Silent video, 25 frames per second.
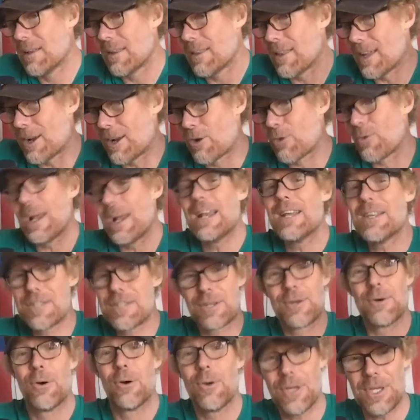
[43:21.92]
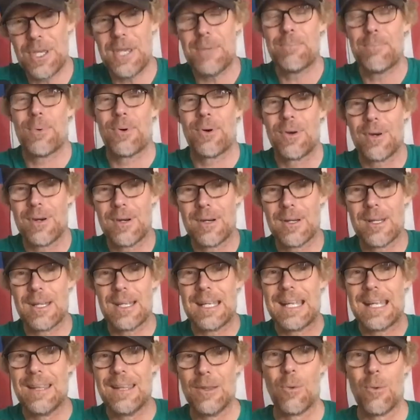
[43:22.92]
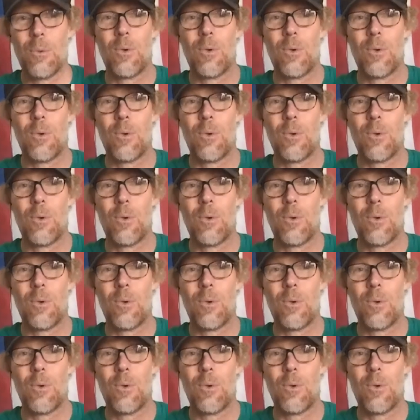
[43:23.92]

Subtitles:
the greatest goalkeeper in the